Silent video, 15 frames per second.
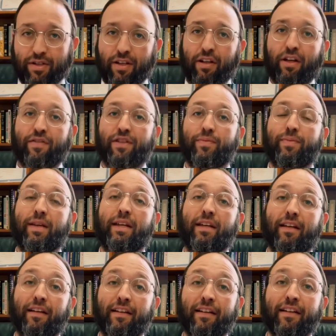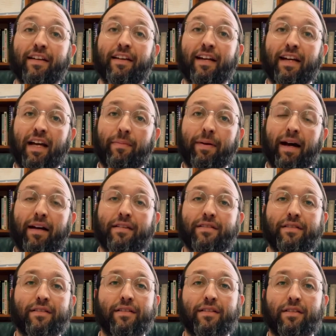A lot of speaking about
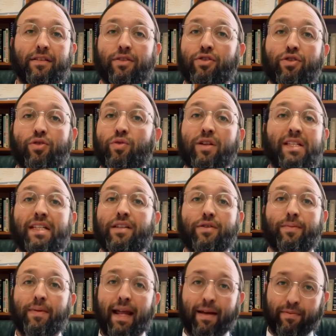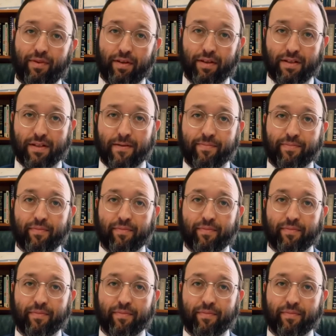who is to blame for this.